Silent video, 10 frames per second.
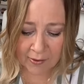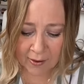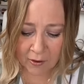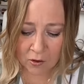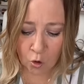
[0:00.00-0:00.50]

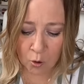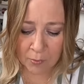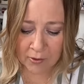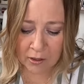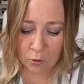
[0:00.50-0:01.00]
Now,
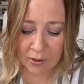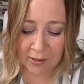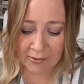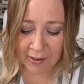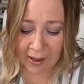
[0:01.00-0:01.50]
normally you
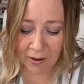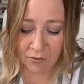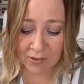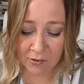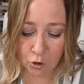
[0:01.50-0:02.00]
need to
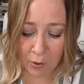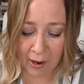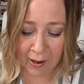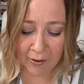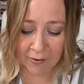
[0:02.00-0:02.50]
have this
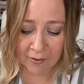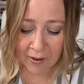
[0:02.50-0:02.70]
dry,